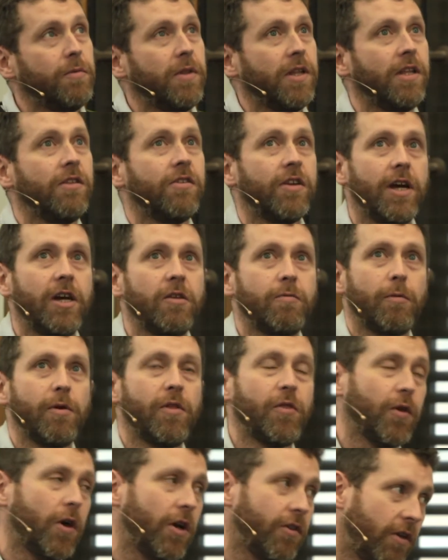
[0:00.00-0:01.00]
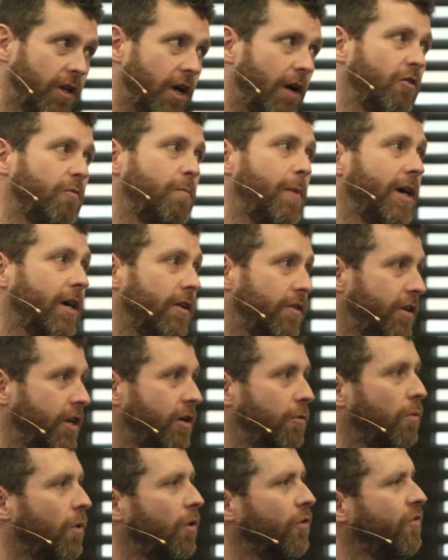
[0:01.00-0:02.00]
I mean, the internet is probably 30 times bigger than
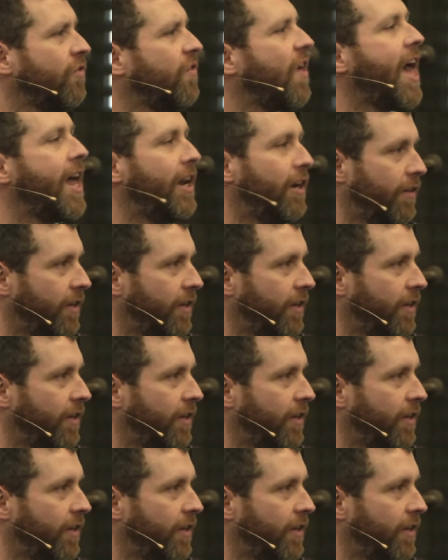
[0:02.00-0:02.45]
it was then,